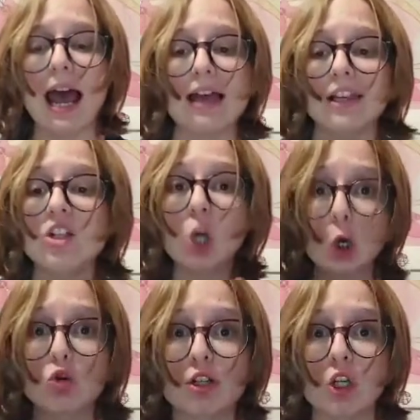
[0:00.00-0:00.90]
and the
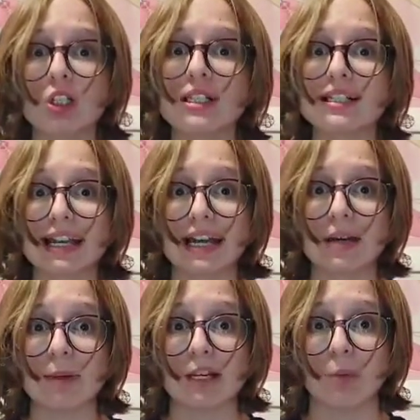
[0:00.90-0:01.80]
children couldn't stand
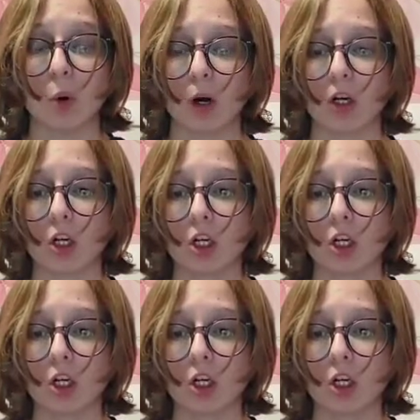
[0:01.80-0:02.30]
him anymore.